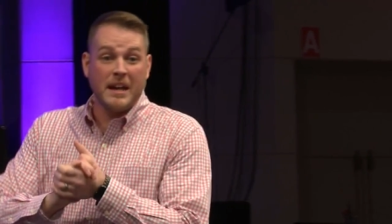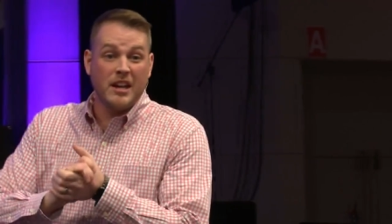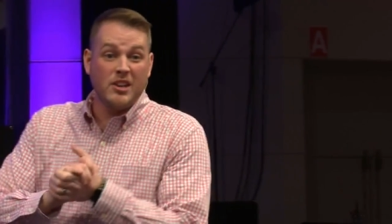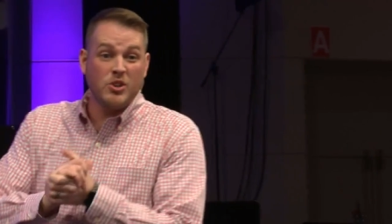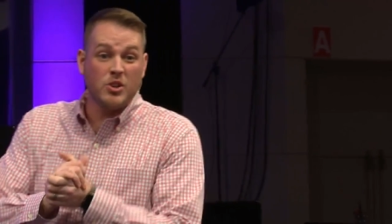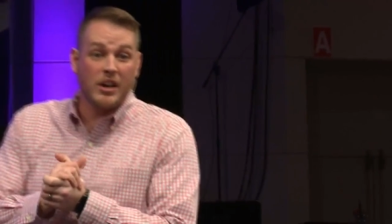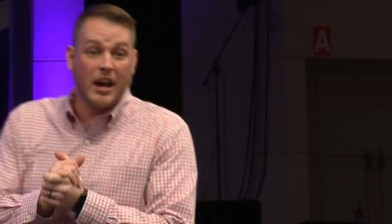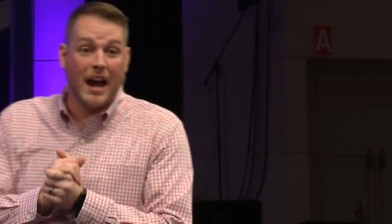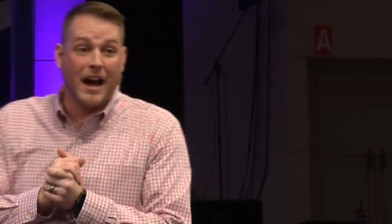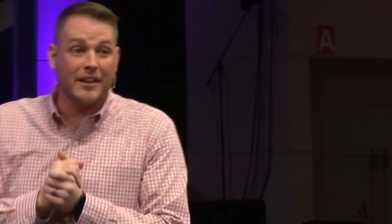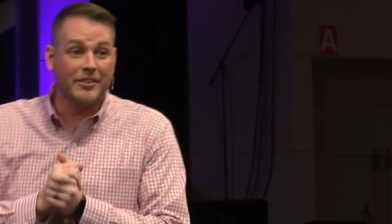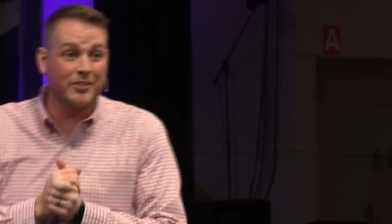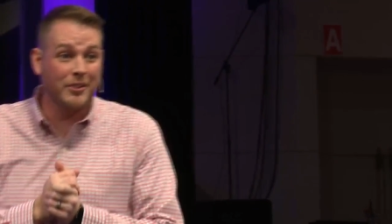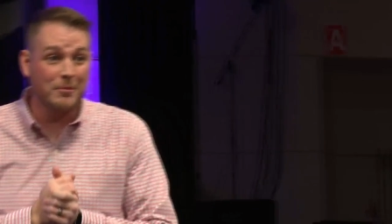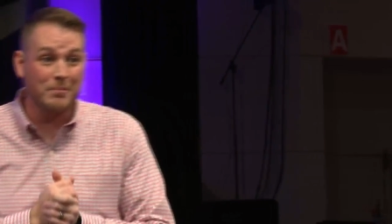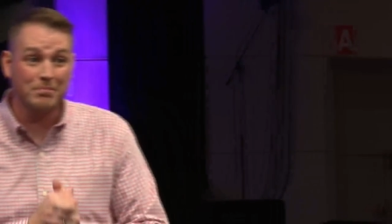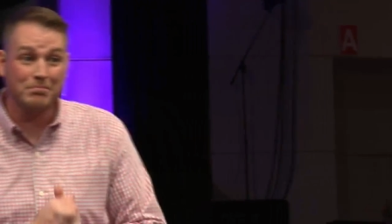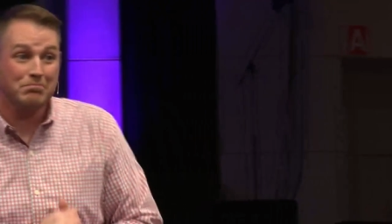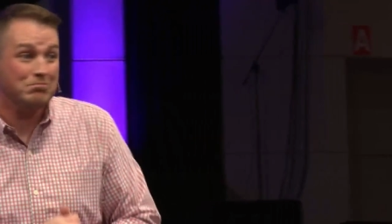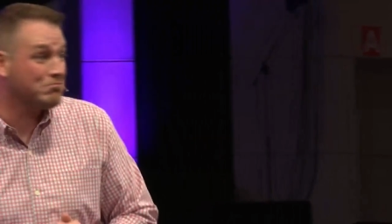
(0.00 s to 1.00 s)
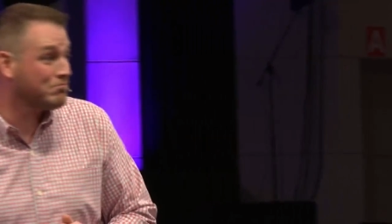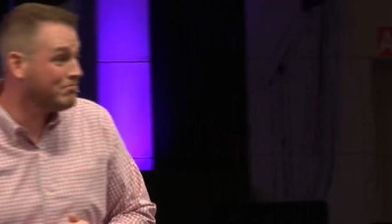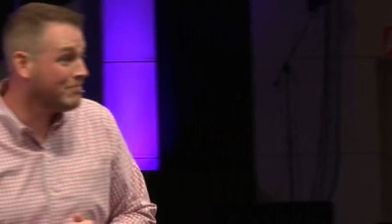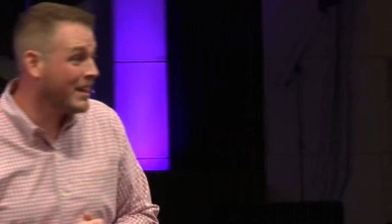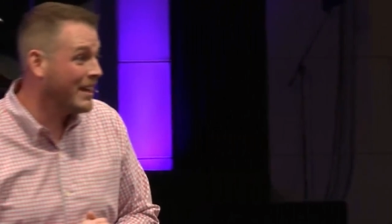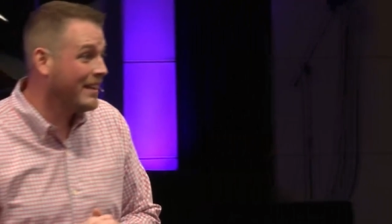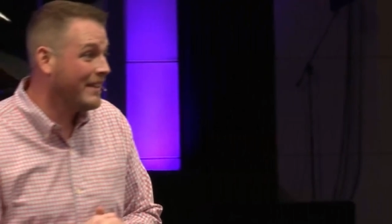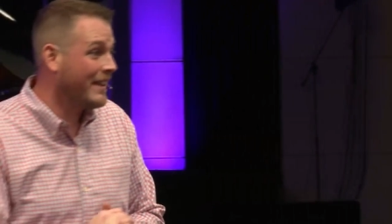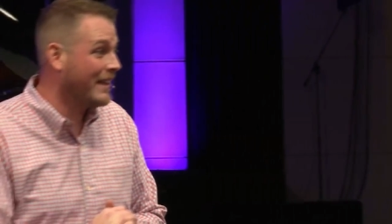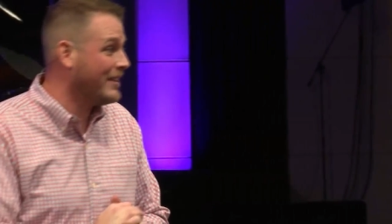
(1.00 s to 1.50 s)
mean you gossip.
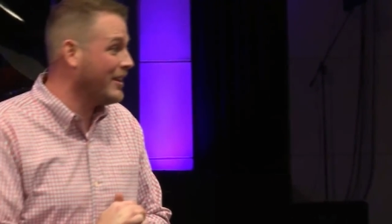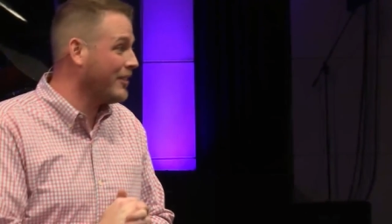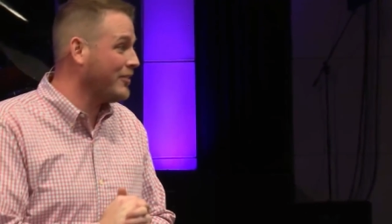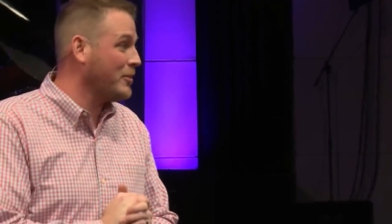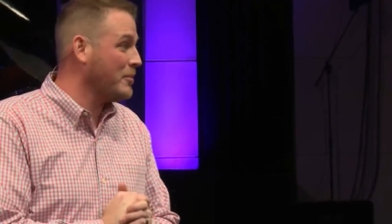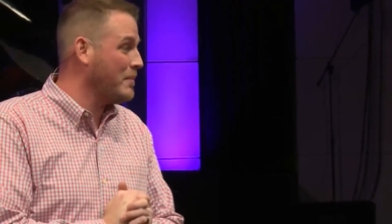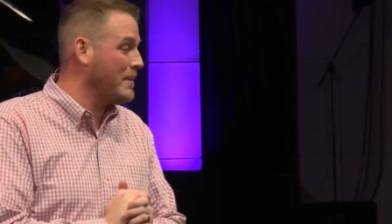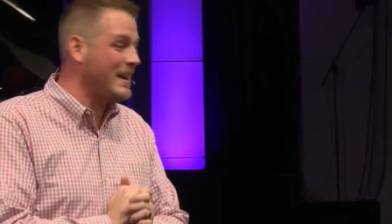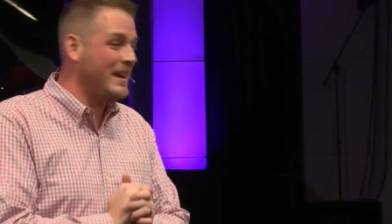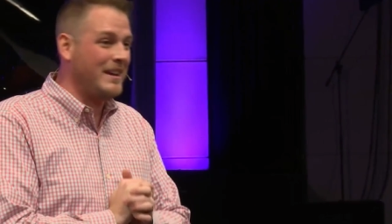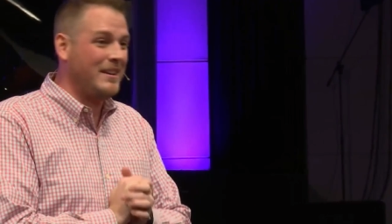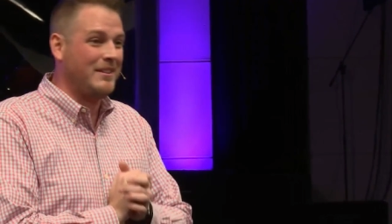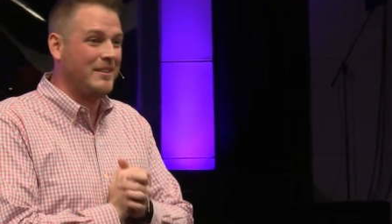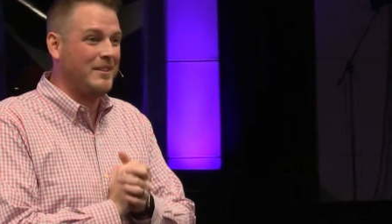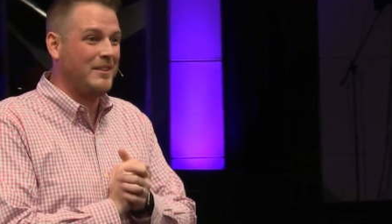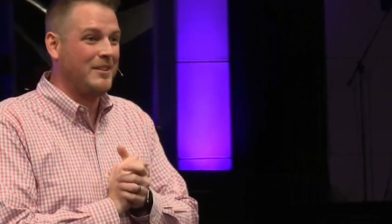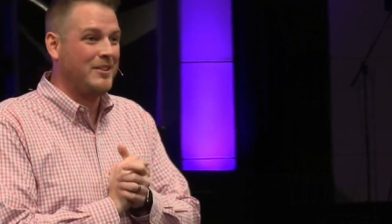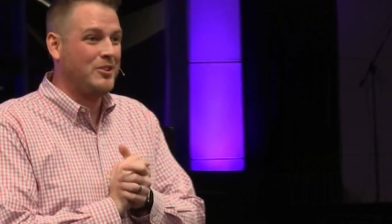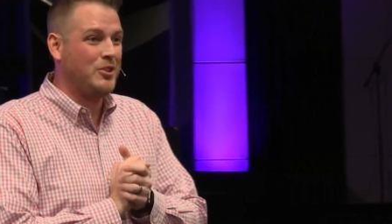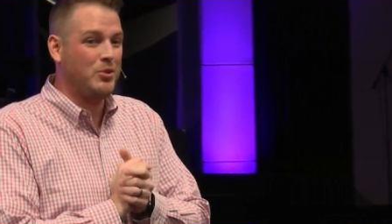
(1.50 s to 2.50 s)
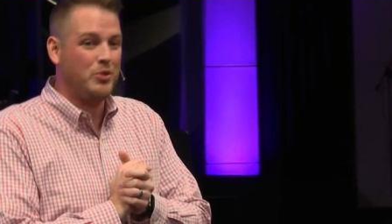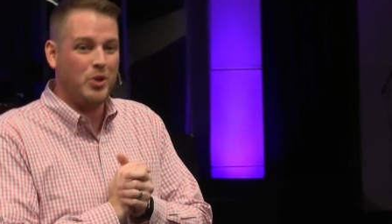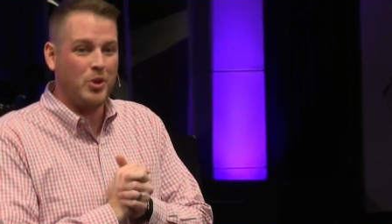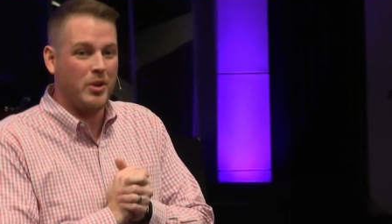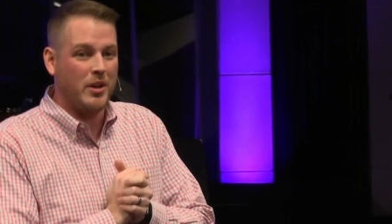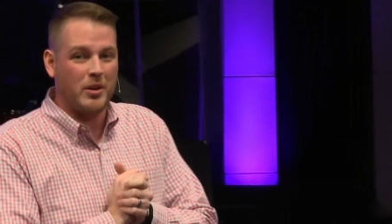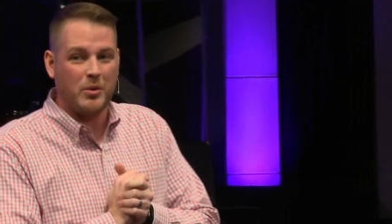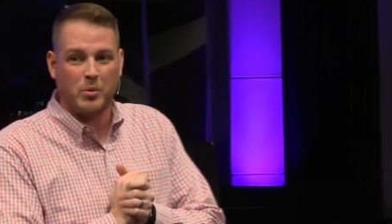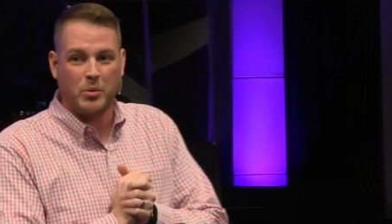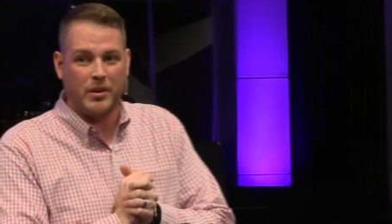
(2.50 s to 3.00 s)
That doesn't mean you
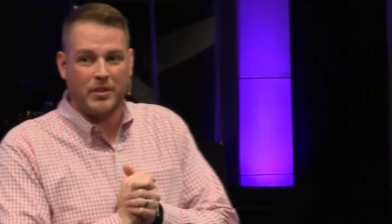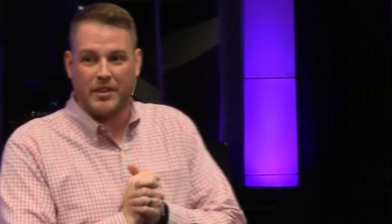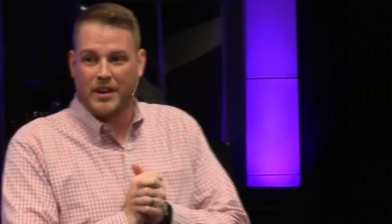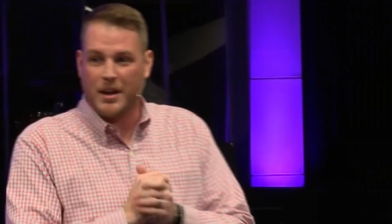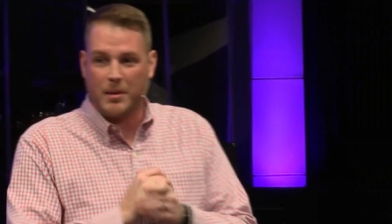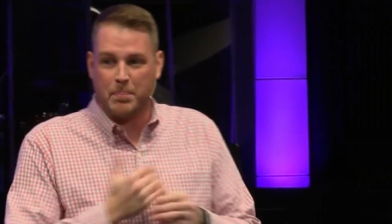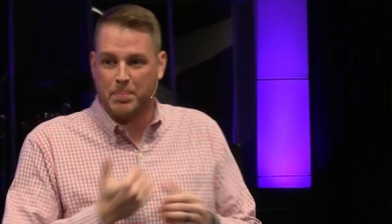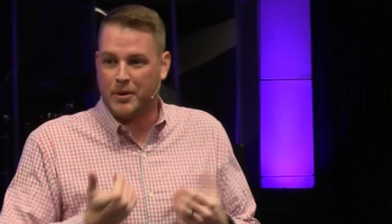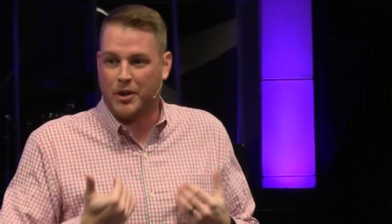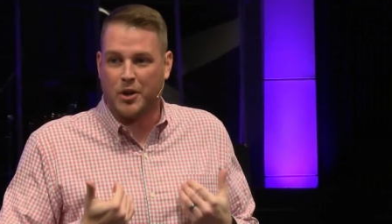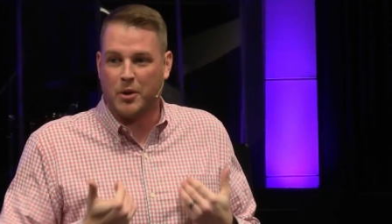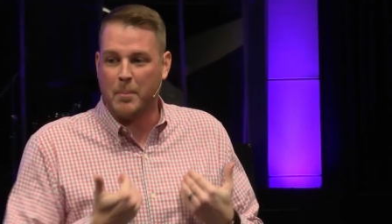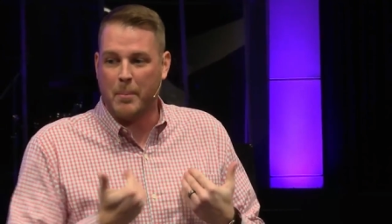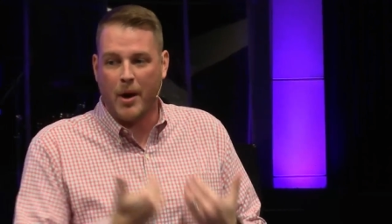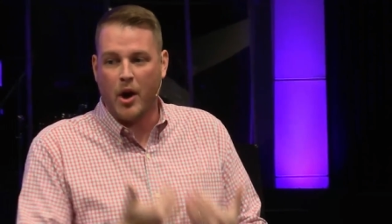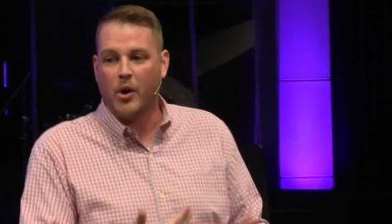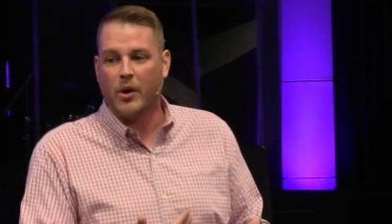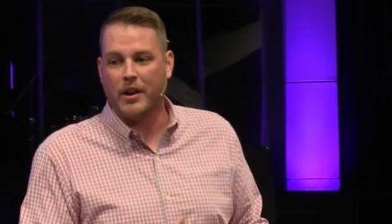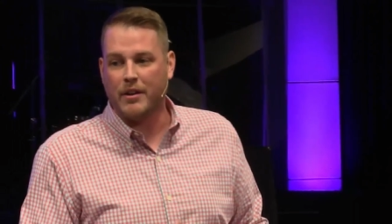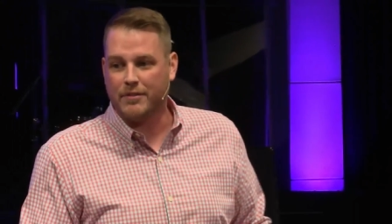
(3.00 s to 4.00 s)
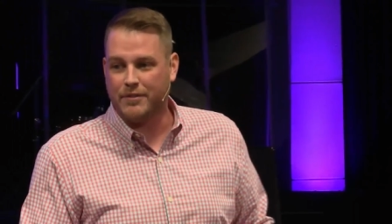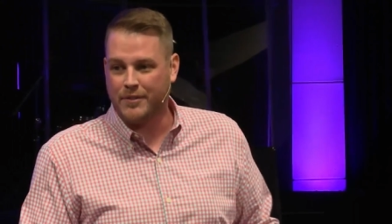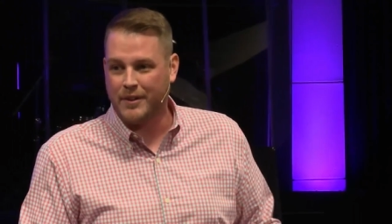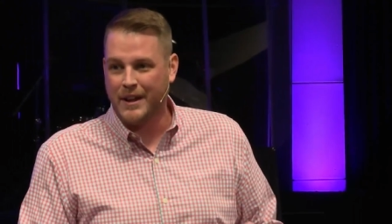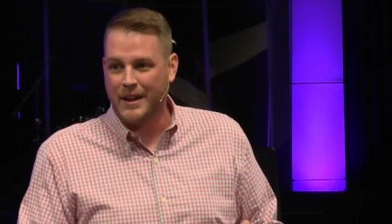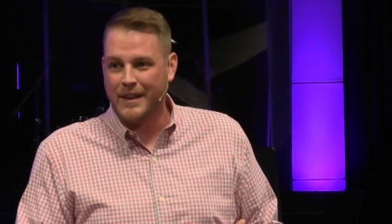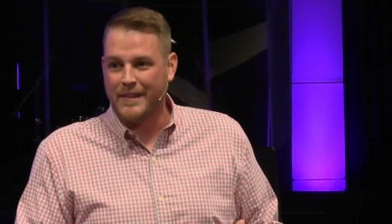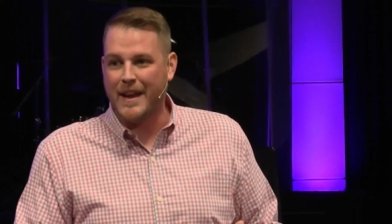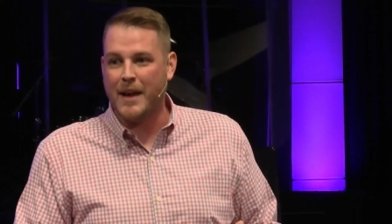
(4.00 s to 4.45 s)
do it with an impure motive.